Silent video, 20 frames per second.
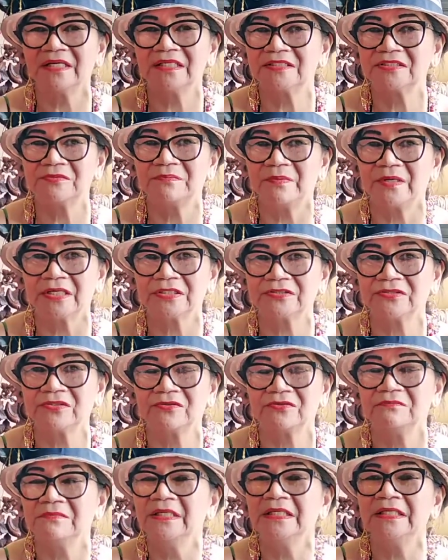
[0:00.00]

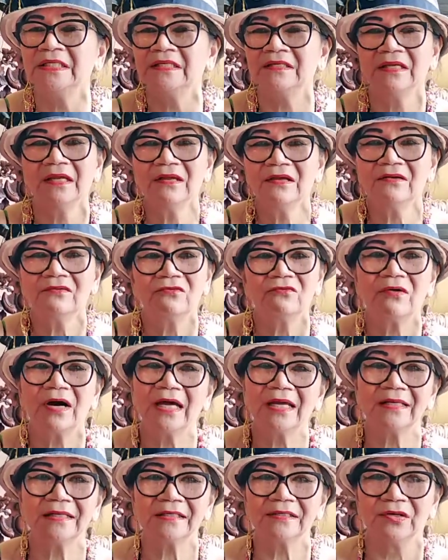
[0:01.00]
expression, meaning a
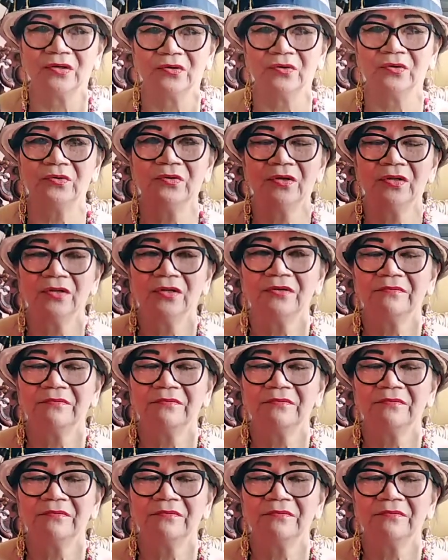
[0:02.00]
while ago,